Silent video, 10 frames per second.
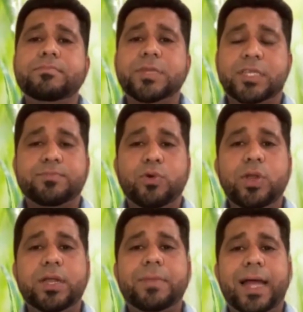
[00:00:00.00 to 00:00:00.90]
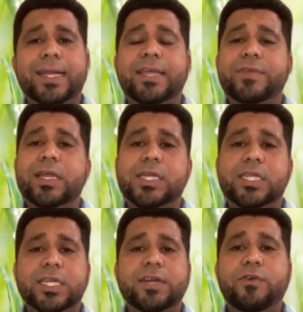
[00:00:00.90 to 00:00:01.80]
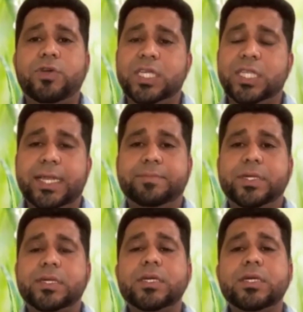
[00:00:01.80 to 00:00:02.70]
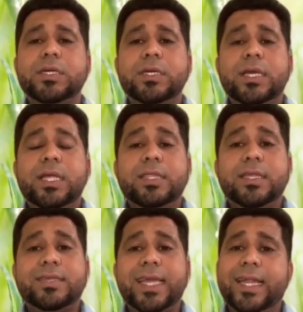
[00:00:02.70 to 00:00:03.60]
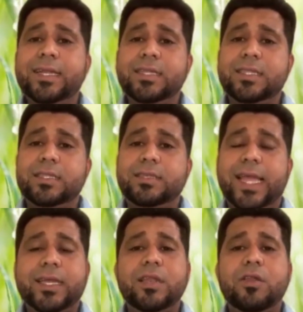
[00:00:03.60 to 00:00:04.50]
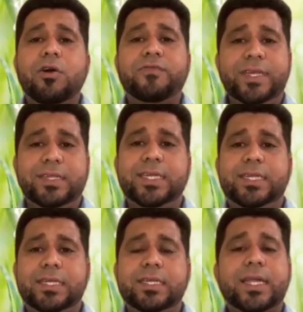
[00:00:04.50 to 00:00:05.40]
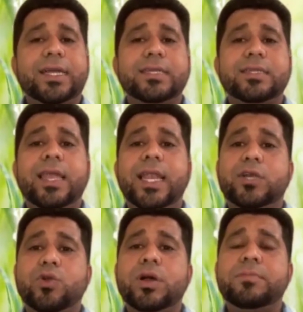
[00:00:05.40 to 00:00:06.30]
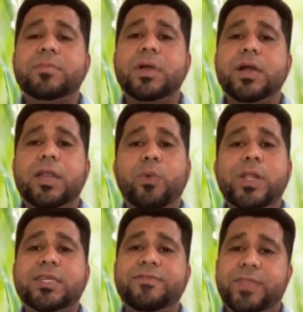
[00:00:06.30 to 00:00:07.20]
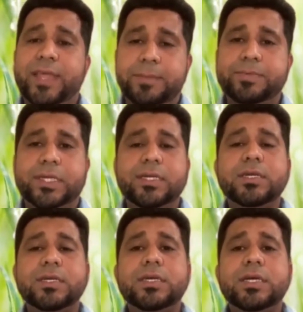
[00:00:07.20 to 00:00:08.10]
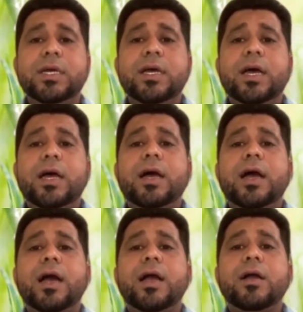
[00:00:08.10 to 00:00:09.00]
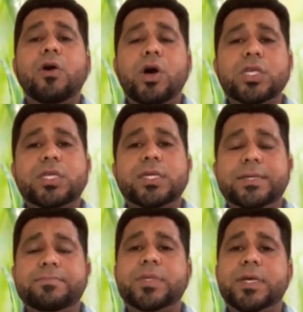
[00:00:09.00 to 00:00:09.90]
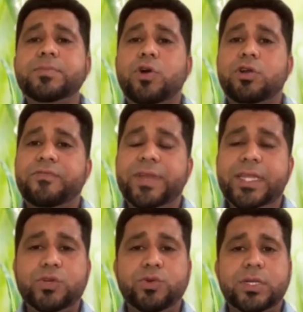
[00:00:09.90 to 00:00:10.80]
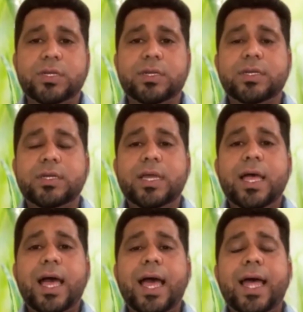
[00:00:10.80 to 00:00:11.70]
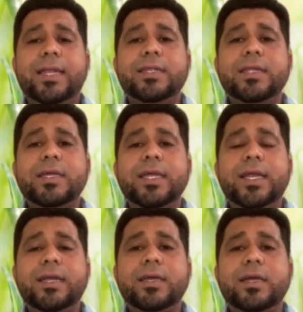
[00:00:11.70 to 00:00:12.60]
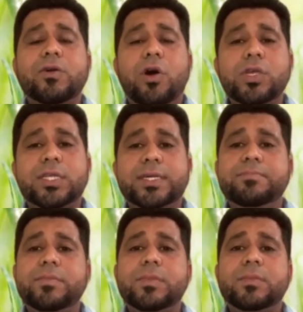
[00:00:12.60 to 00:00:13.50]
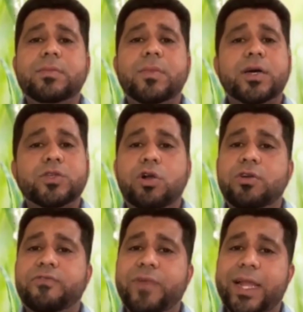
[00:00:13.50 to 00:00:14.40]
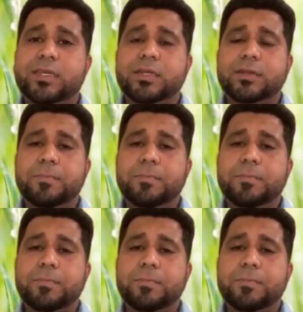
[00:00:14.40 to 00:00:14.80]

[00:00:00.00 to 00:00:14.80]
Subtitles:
Mr. Bolam had given consent for this therapy. The second cycle of ECT, that is electroconvulsive therapy, caused him some sort of injury, and it caused him a sort of fracture.